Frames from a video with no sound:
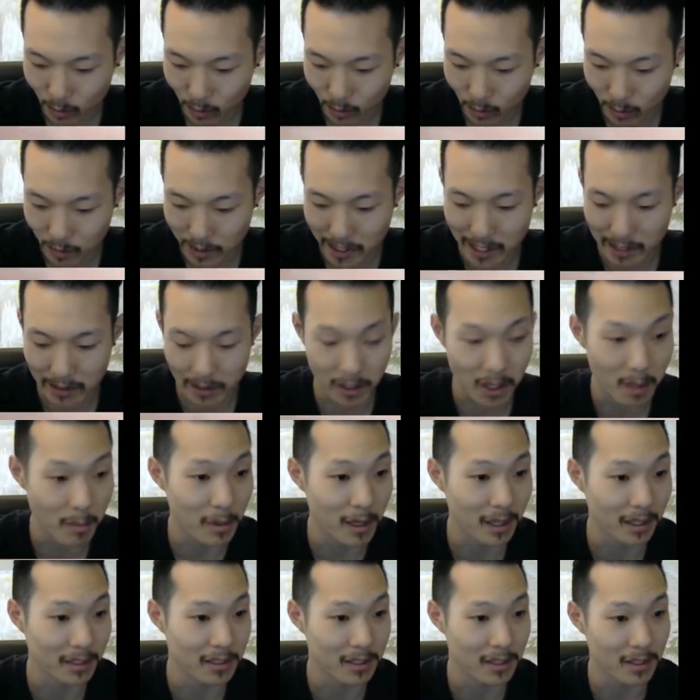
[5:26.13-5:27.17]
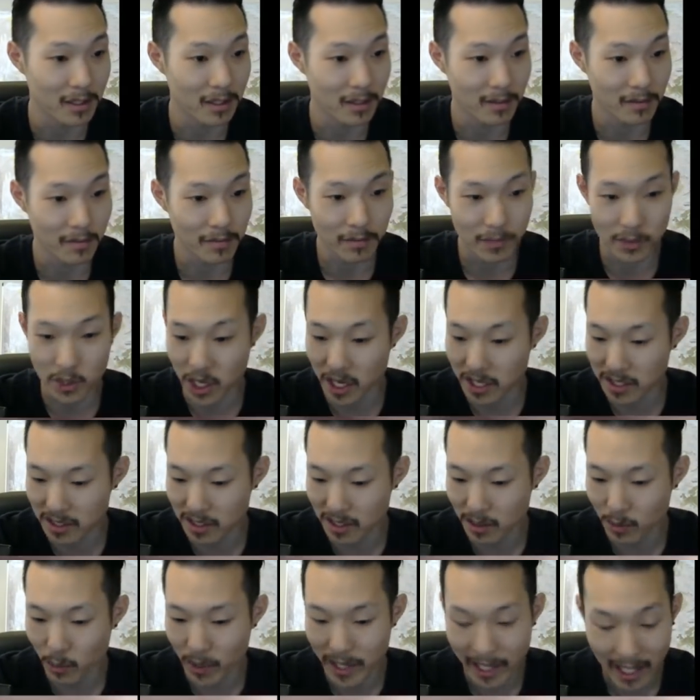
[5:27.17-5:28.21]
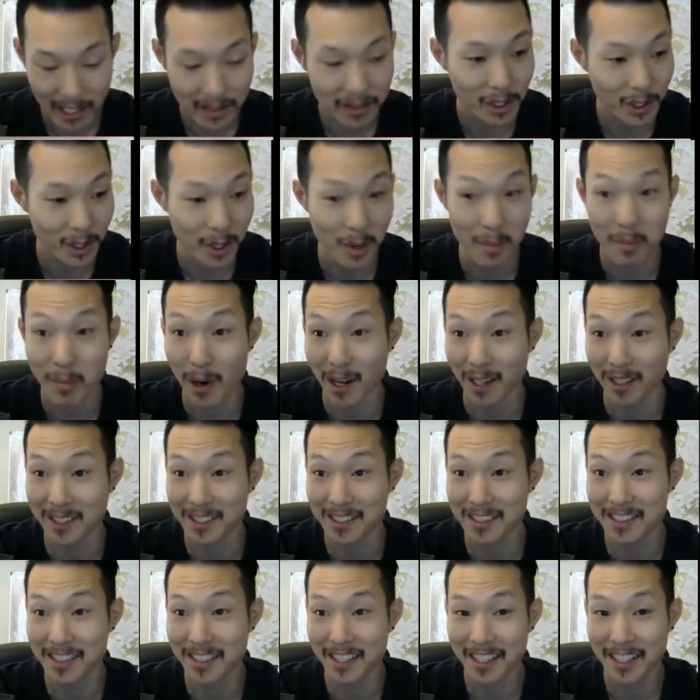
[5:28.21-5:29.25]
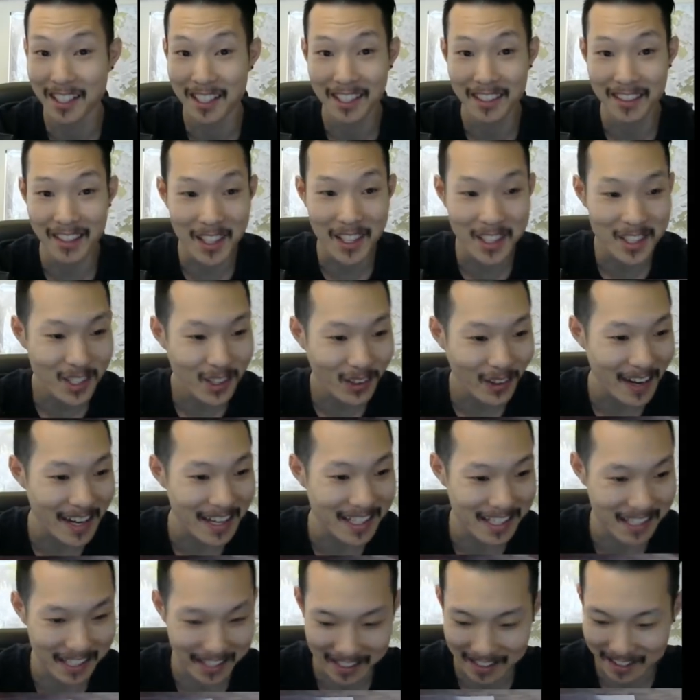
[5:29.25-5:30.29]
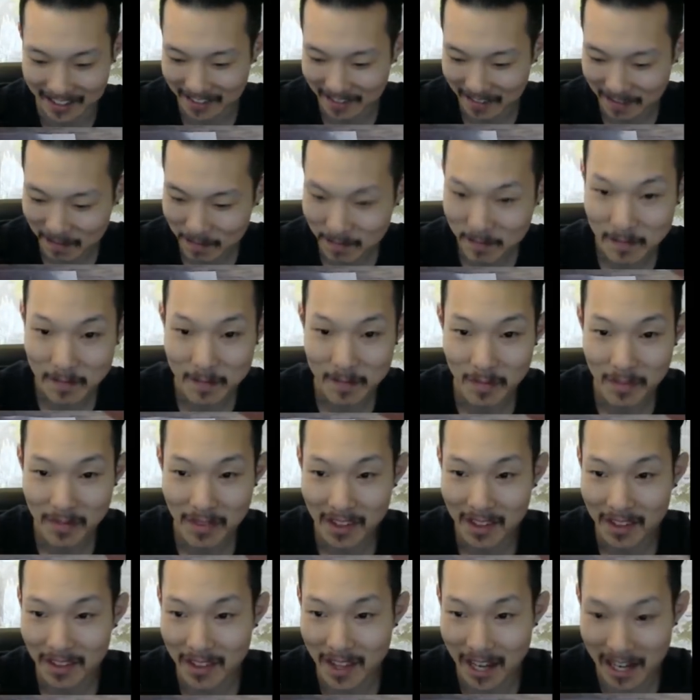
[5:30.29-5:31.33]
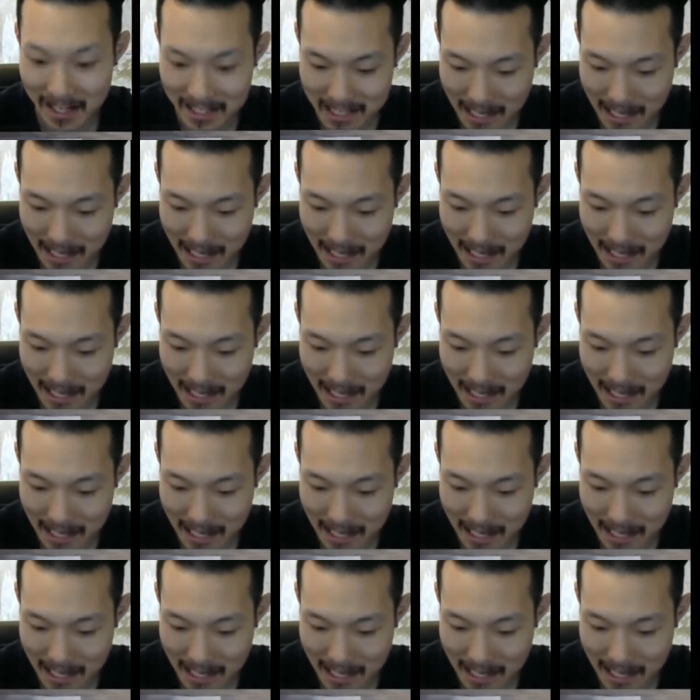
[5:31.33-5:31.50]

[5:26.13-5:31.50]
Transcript: we got thirty bucks. Jason, we got thirty bucks. That's crazy. That is